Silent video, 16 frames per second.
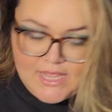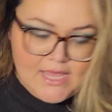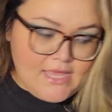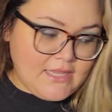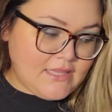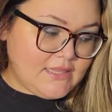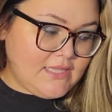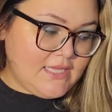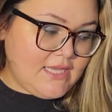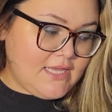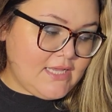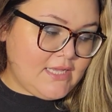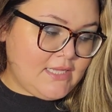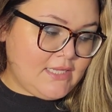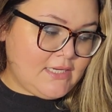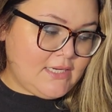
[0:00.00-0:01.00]
And
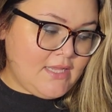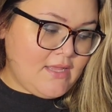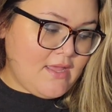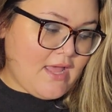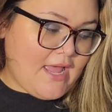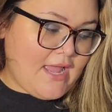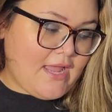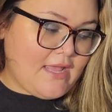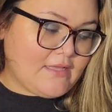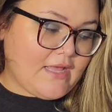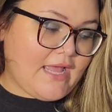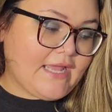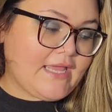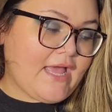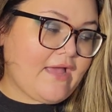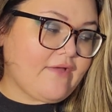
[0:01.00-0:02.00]
then
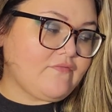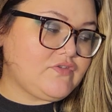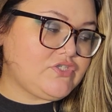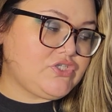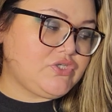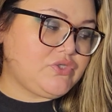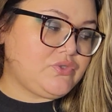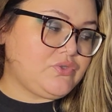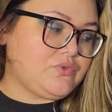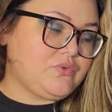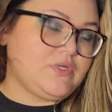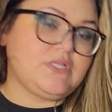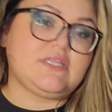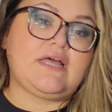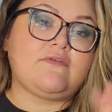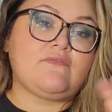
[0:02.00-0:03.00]
I have
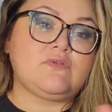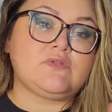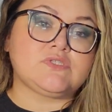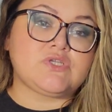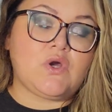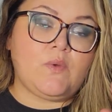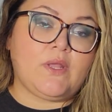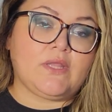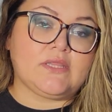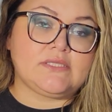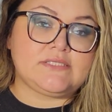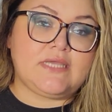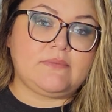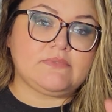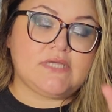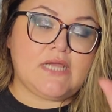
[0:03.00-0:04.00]
2 levels going at the
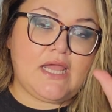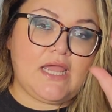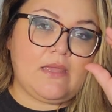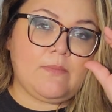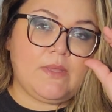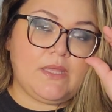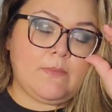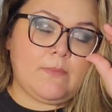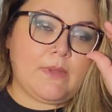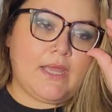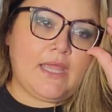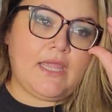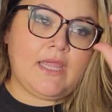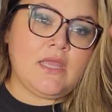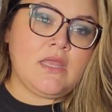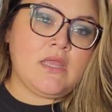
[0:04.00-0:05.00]
same time in
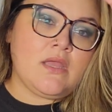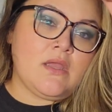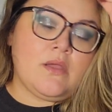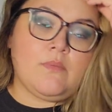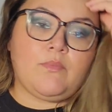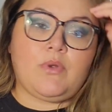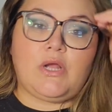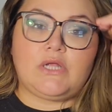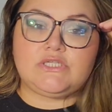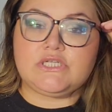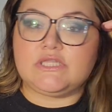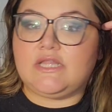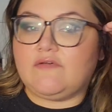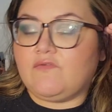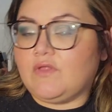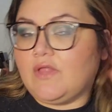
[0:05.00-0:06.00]
my Project
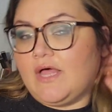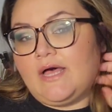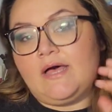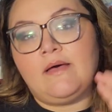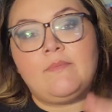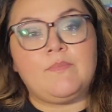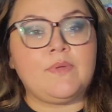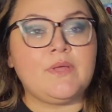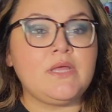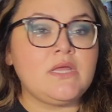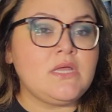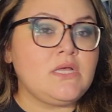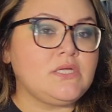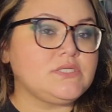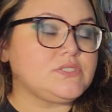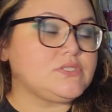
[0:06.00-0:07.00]
Level Up.
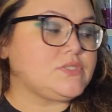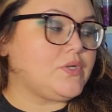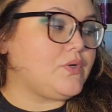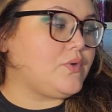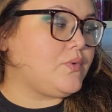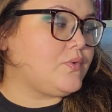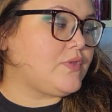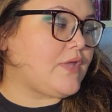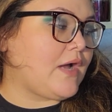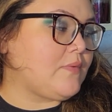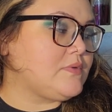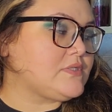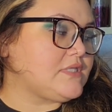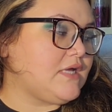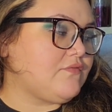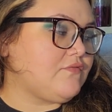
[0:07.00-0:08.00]
So that
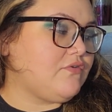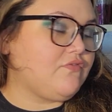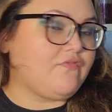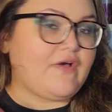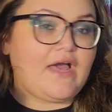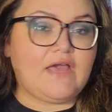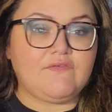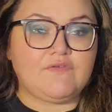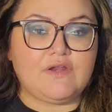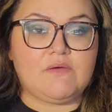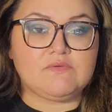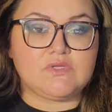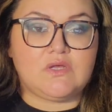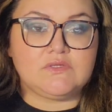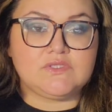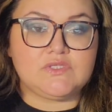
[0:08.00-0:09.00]
was level 5, and I
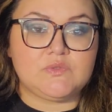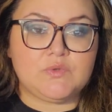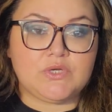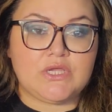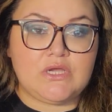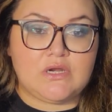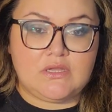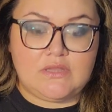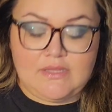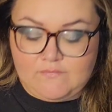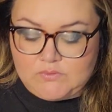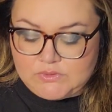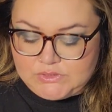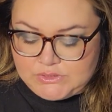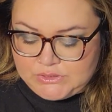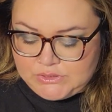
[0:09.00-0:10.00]
was also working on a
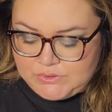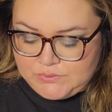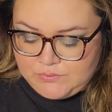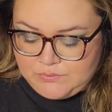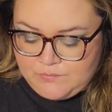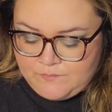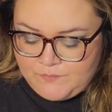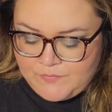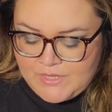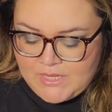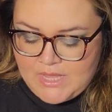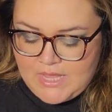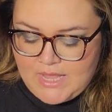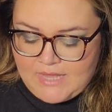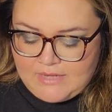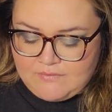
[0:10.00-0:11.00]
level 2.
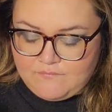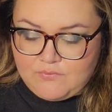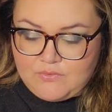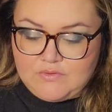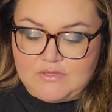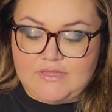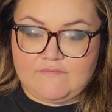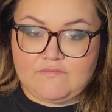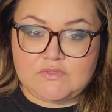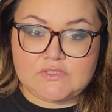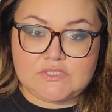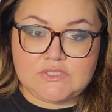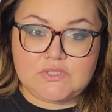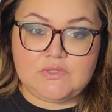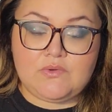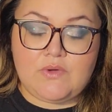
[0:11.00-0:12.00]
And for the level
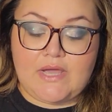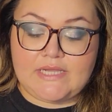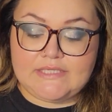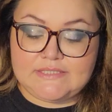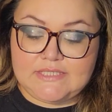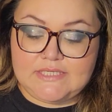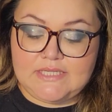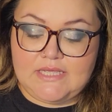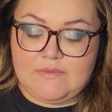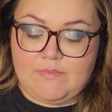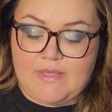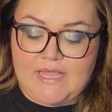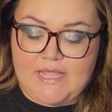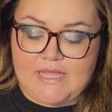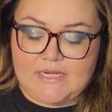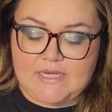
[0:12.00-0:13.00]
2, I did hit
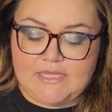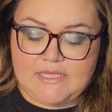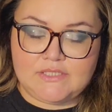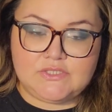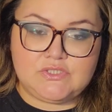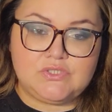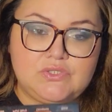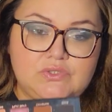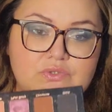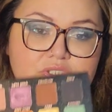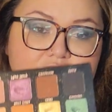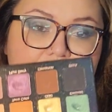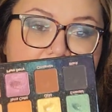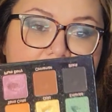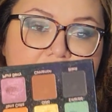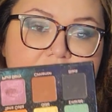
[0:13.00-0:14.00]
pan in 2
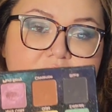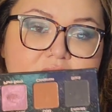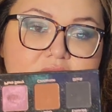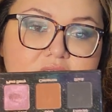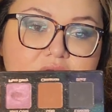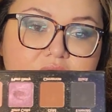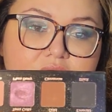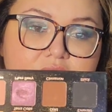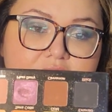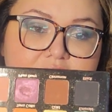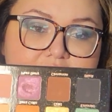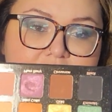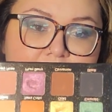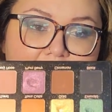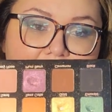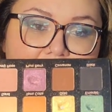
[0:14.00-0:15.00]
shades. So
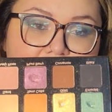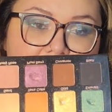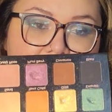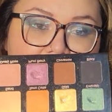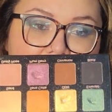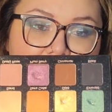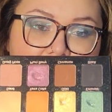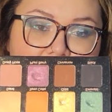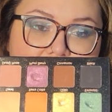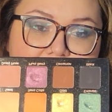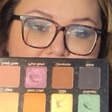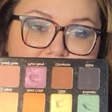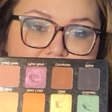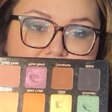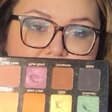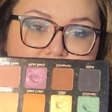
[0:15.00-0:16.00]
this palette now has
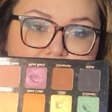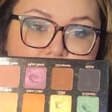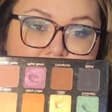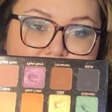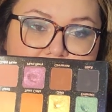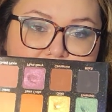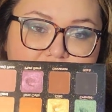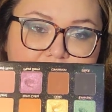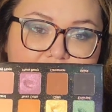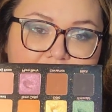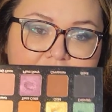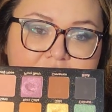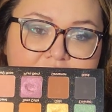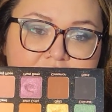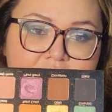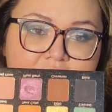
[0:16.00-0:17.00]
3
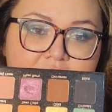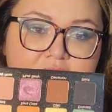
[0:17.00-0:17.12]
shades.